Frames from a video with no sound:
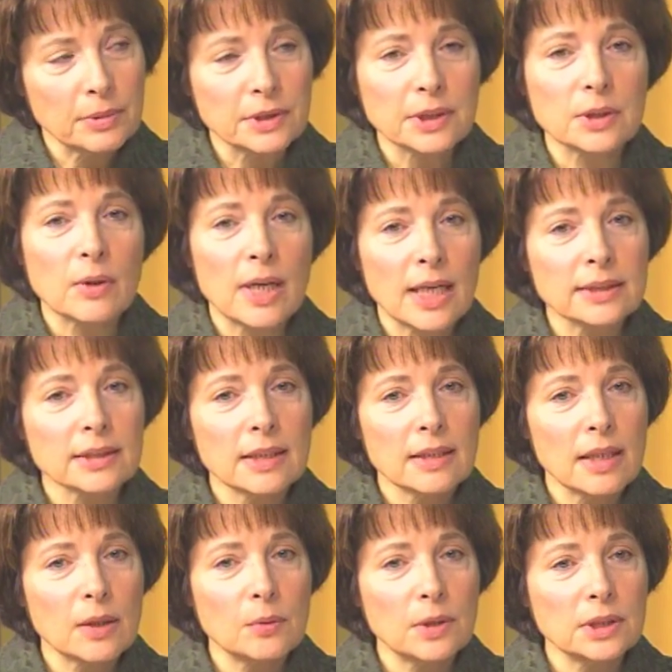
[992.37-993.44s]
And so asking
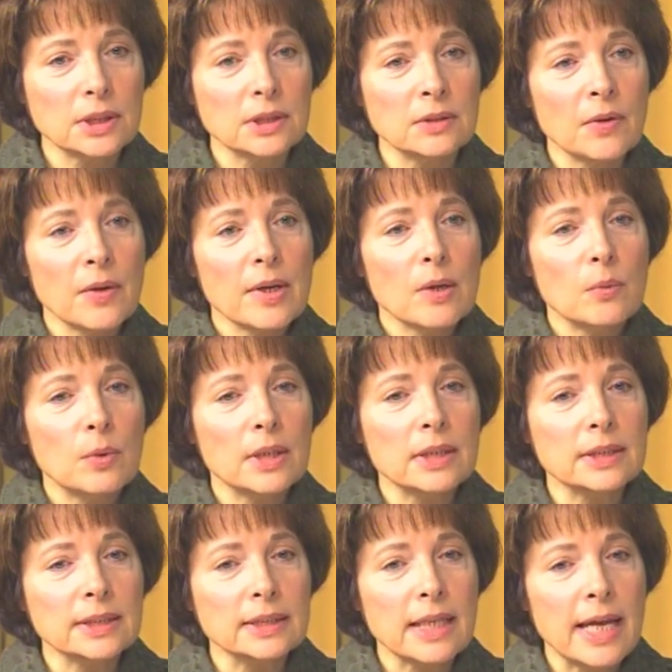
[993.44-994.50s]
that question, what
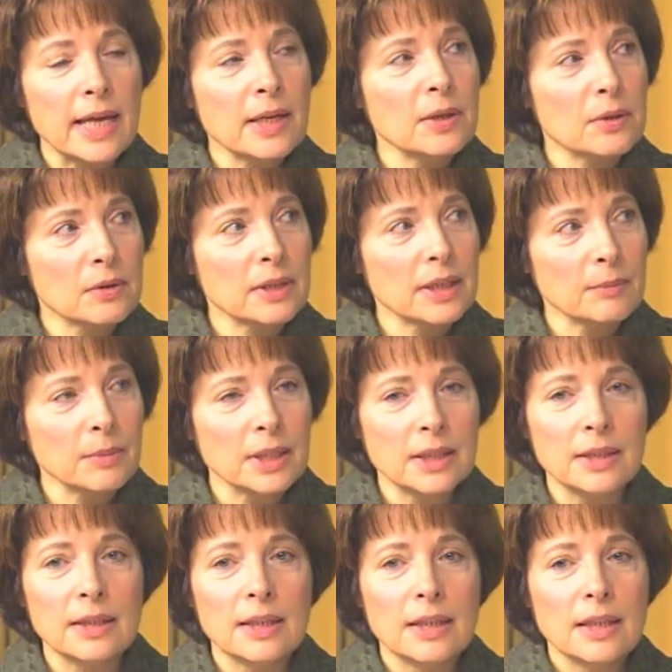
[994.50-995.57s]
is angering me,